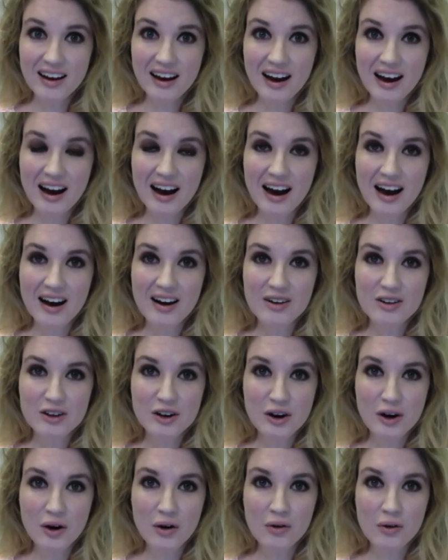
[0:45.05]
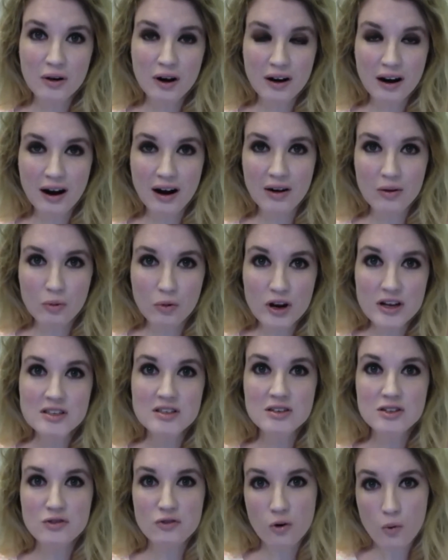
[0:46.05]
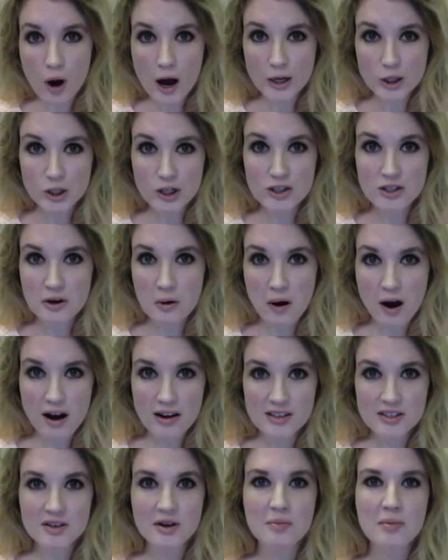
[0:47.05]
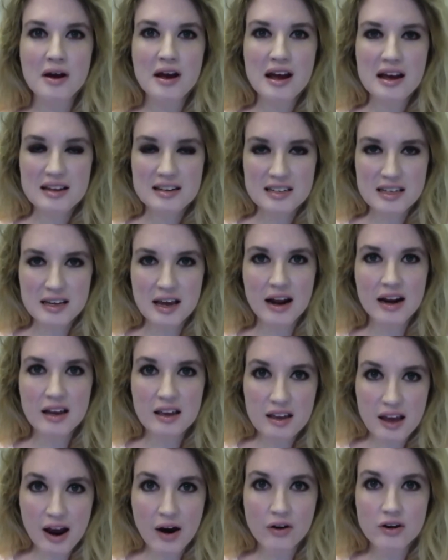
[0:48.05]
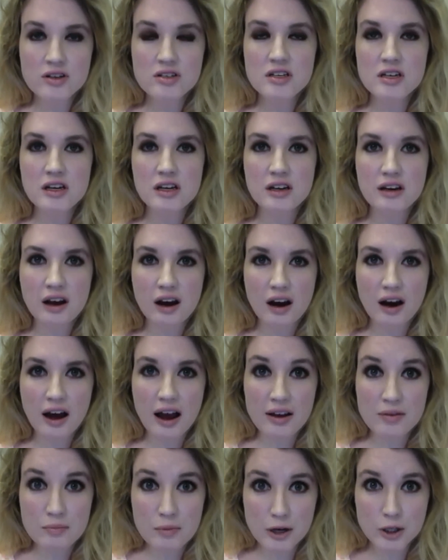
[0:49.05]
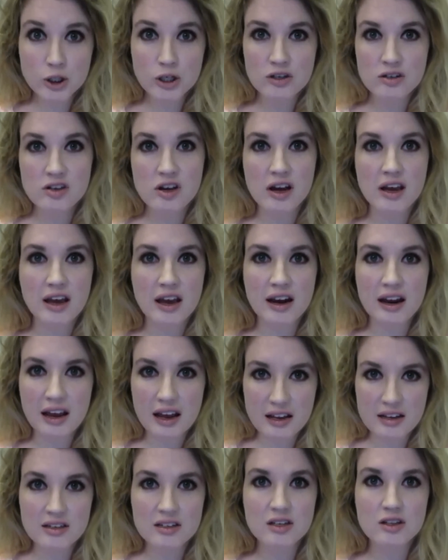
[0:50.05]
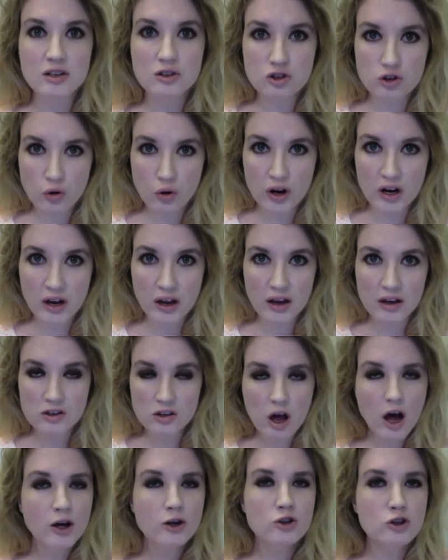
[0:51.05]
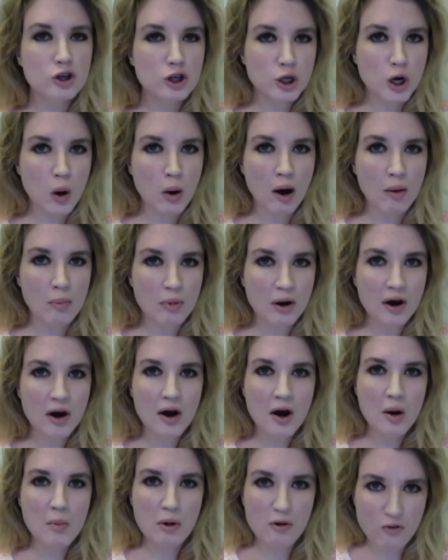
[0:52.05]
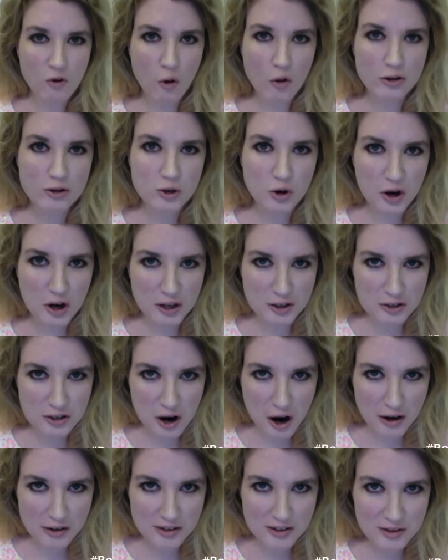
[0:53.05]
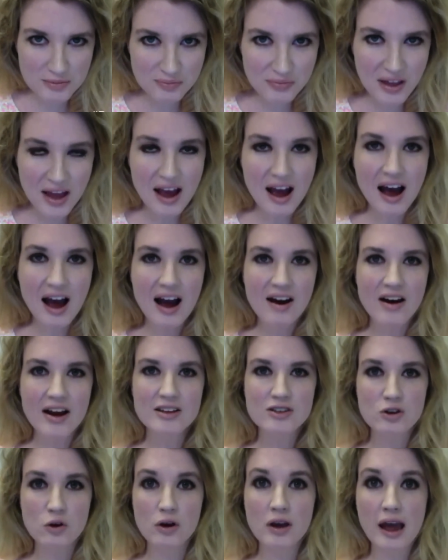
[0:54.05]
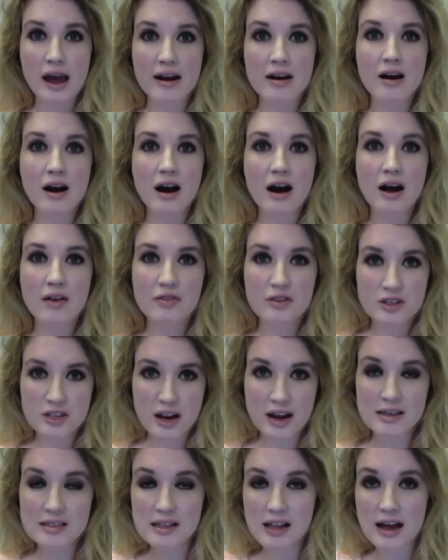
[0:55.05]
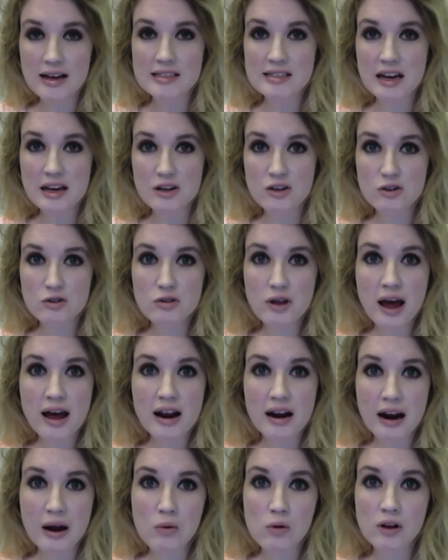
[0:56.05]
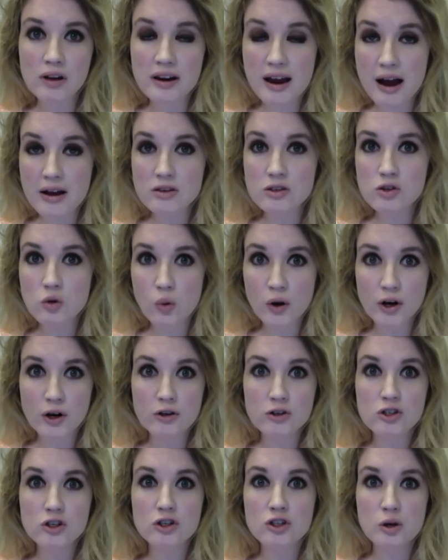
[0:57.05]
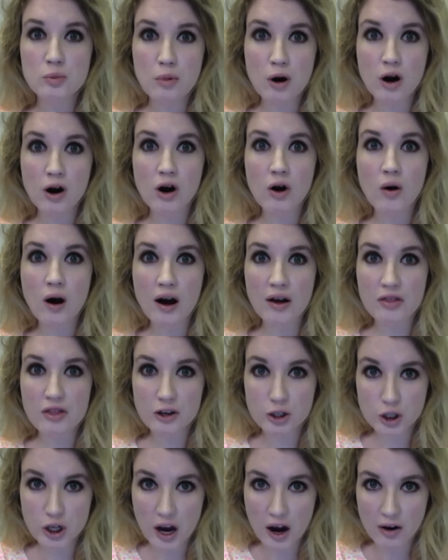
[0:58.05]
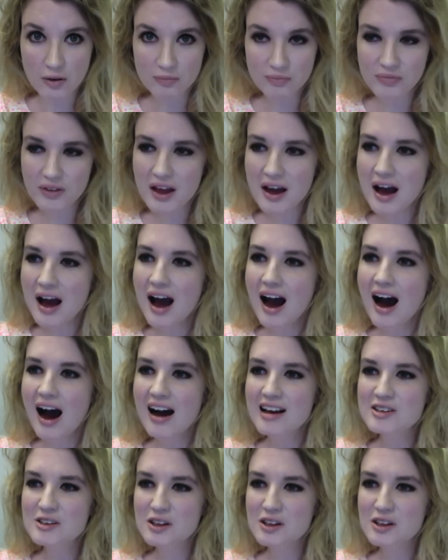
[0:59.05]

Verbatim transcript: uh, you know, uh, reasons for why she's so awesome to get a guaranteed uh, admission ticket into the screening. As long as you show up before the screening starts. All right, so again, uh, today's the last day to do that, and I will announce the winners tomorrow on the show. Uh,